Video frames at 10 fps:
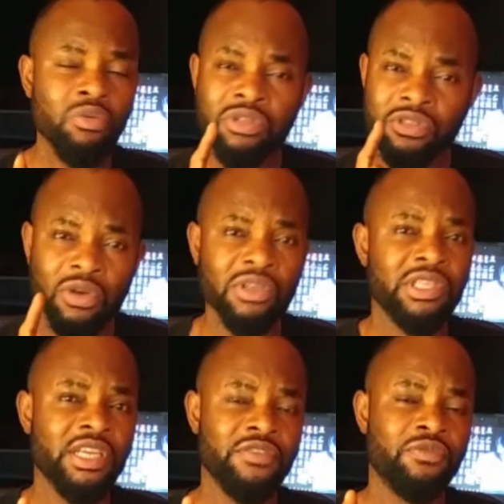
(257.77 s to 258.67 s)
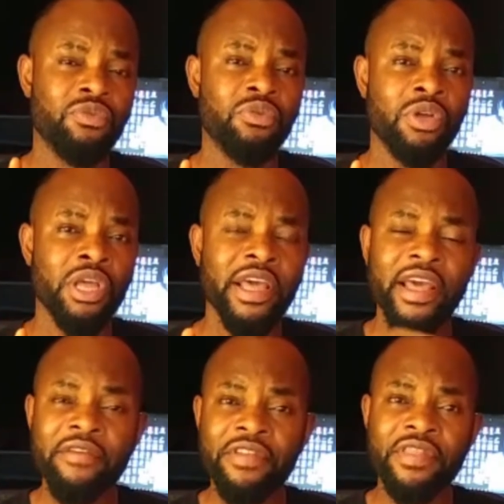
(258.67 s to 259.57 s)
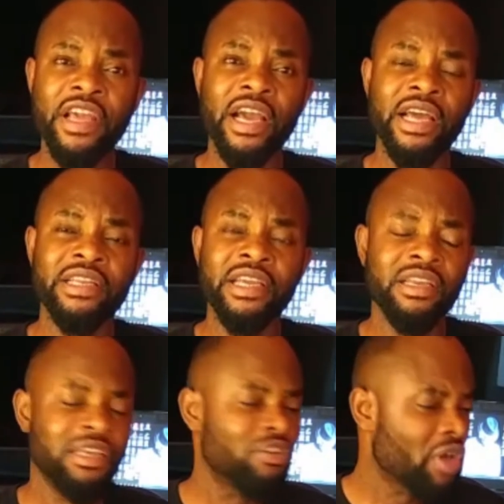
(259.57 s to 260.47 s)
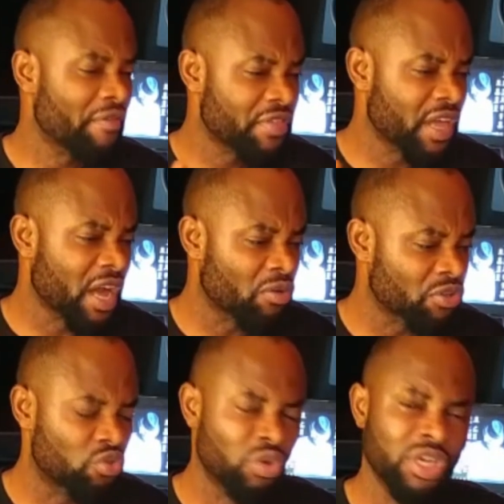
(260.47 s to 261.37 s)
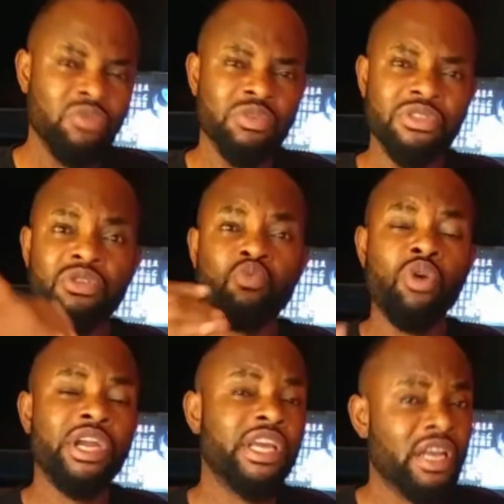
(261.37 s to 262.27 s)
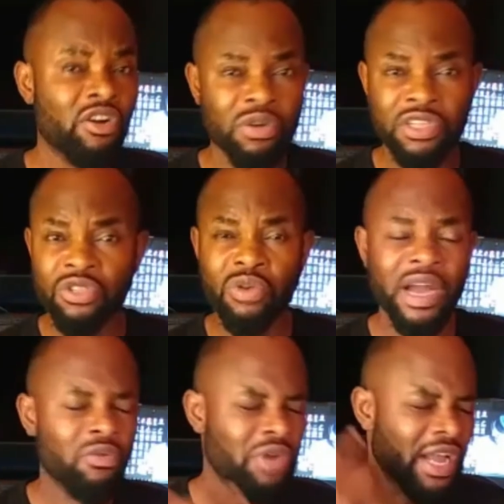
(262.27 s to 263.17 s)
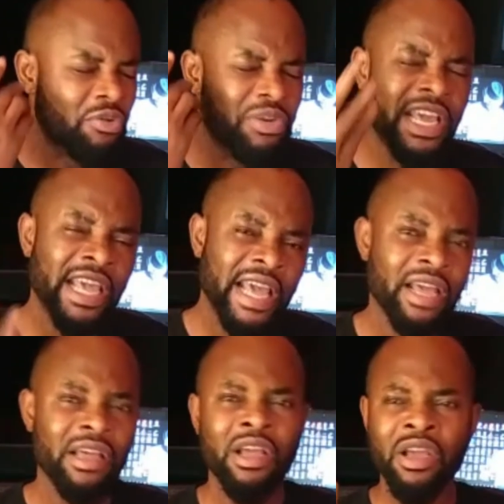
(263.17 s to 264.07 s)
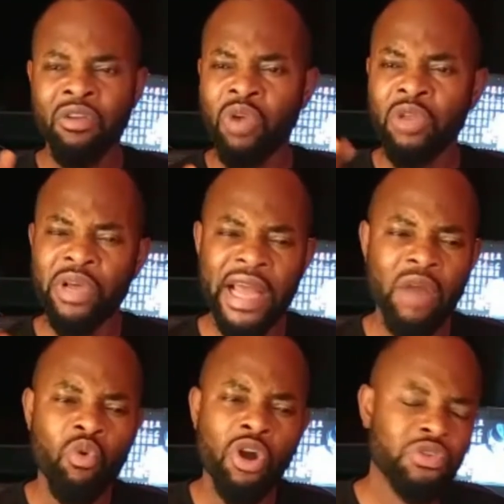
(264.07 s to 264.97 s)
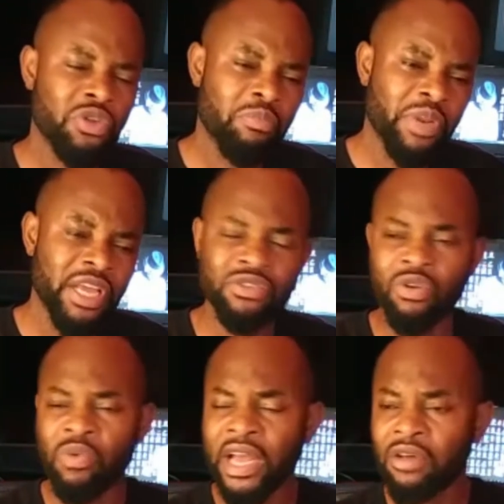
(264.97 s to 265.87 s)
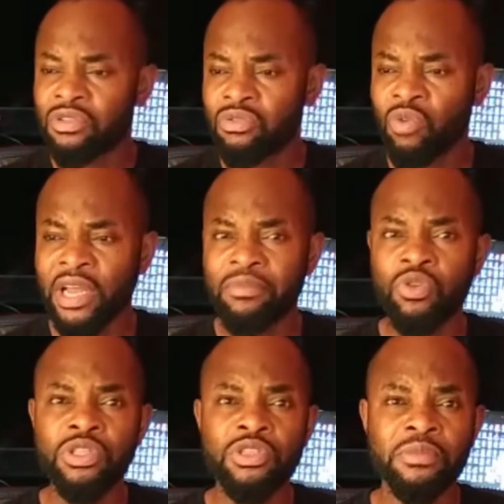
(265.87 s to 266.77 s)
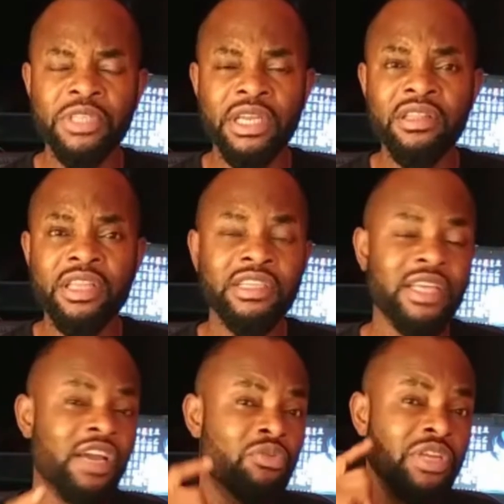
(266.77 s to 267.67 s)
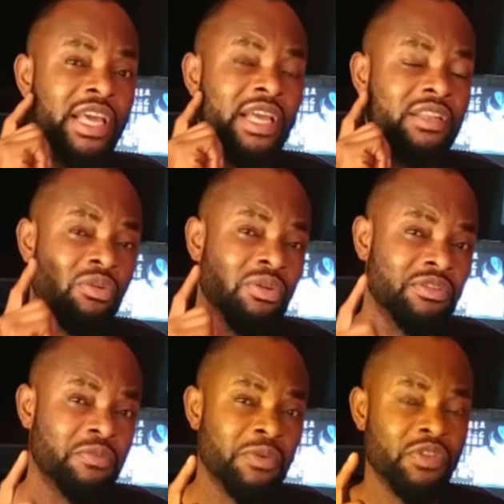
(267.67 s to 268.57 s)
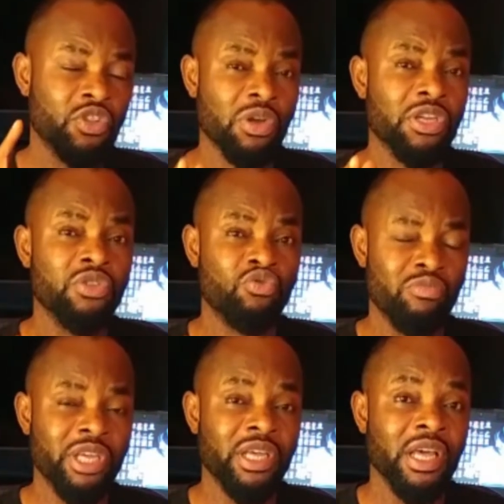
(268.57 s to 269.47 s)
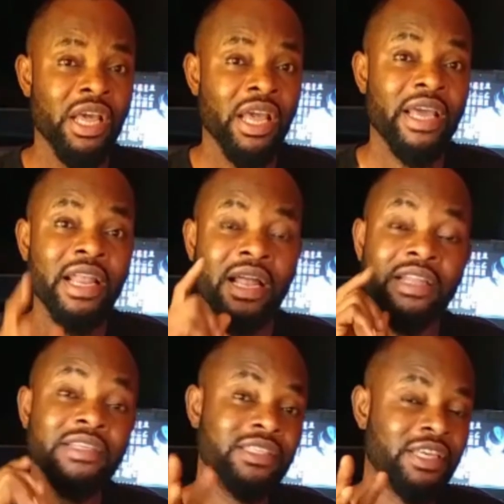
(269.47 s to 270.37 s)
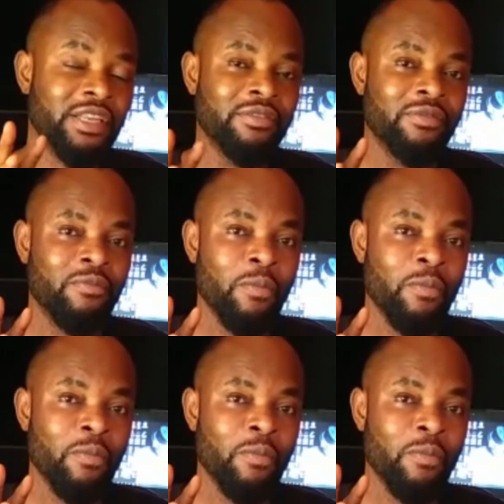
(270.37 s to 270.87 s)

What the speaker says: it was successful. Everything I did, you know, everything I was doing was just working according to, I could hear when I walked to a place or when I'm doing some certain things, I could hear the Holy Spirit talking to me. And I listen,